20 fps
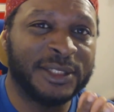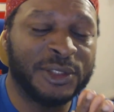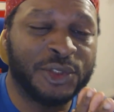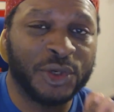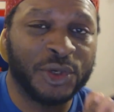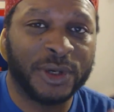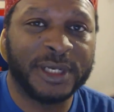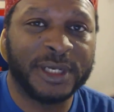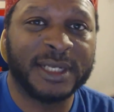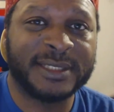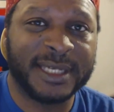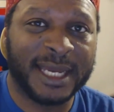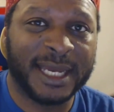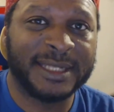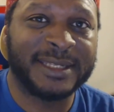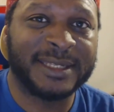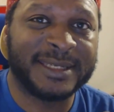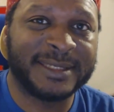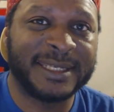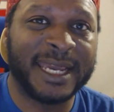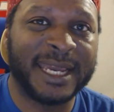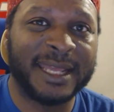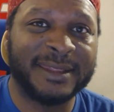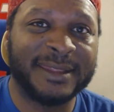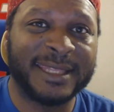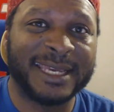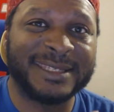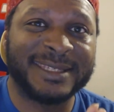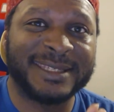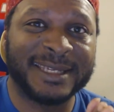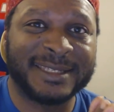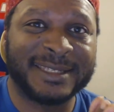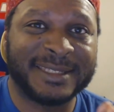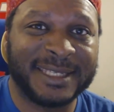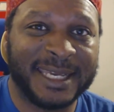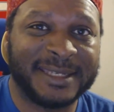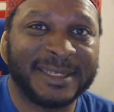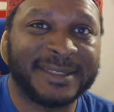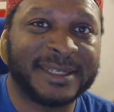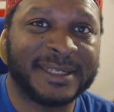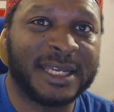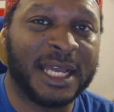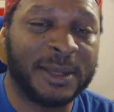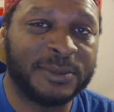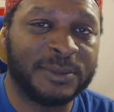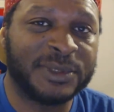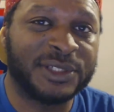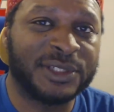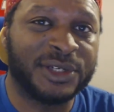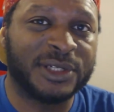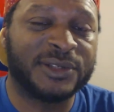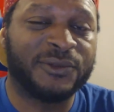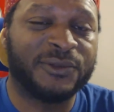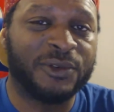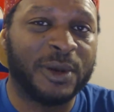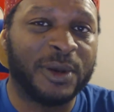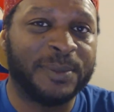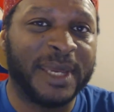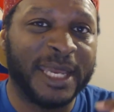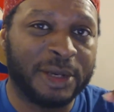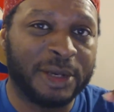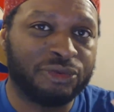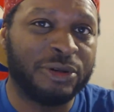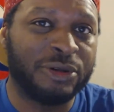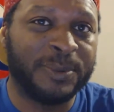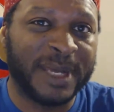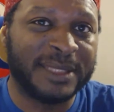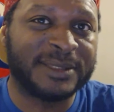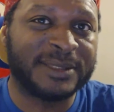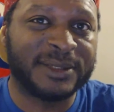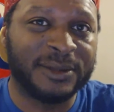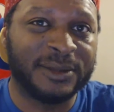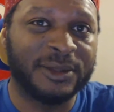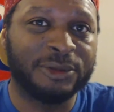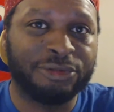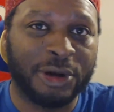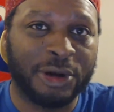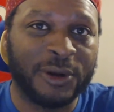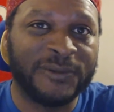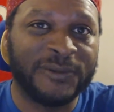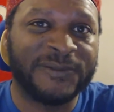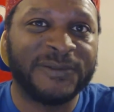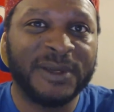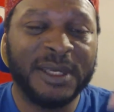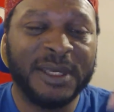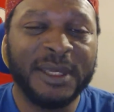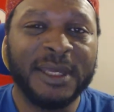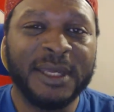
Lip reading: Joyner to understand that success comes just from incremental growth.